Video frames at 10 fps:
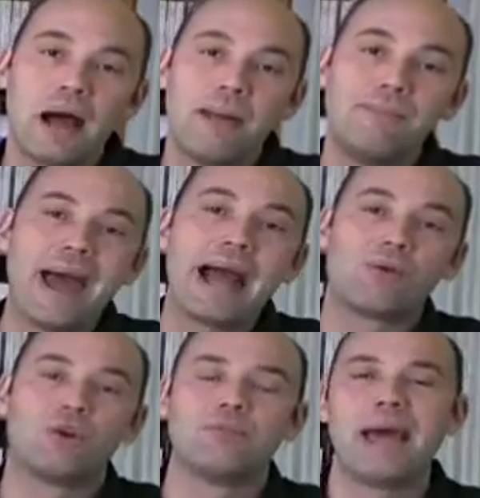by a
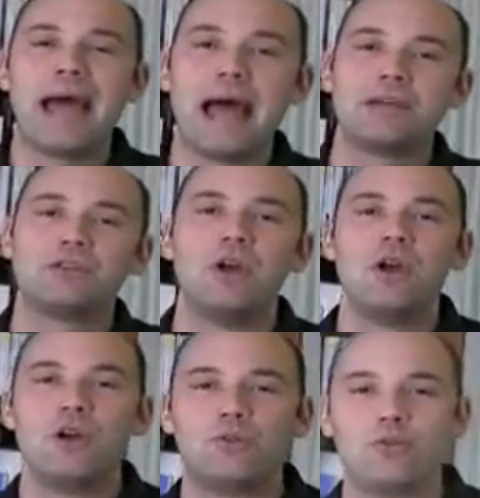backward pass
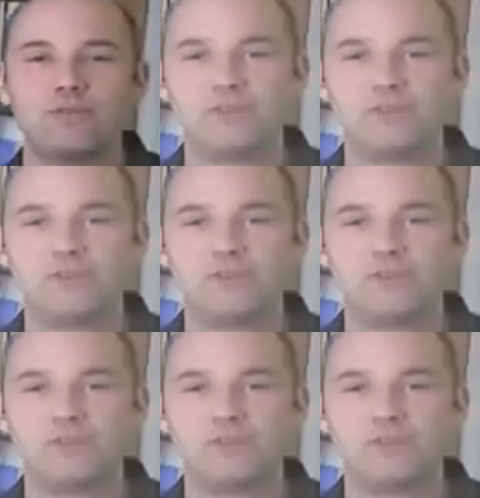through the